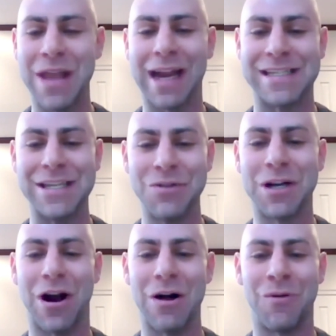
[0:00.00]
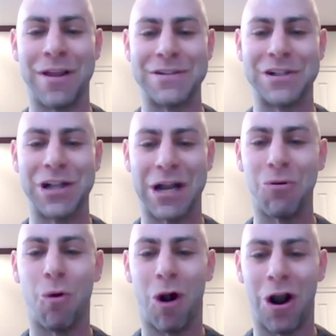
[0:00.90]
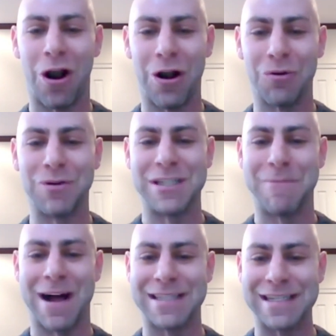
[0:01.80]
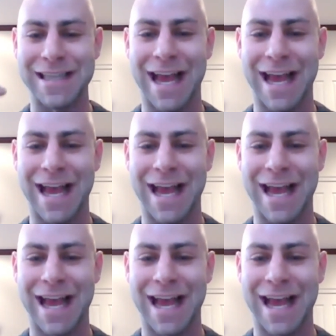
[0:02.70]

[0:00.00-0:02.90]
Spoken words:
guess you would call it one of those click whir responses.